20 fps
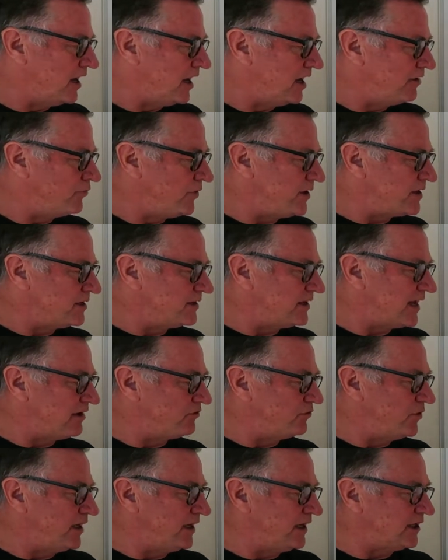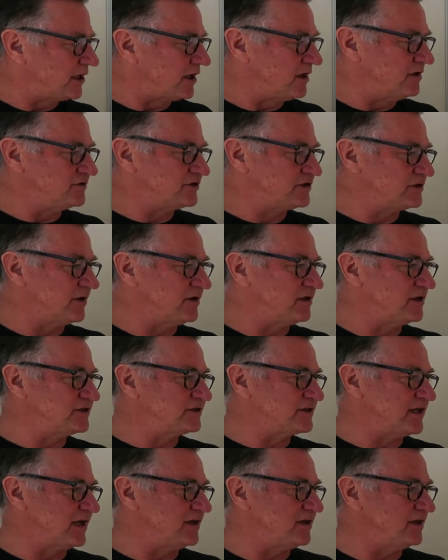If we can get really close to
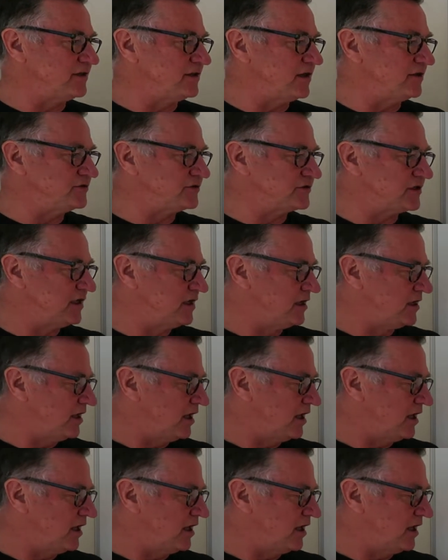understanding those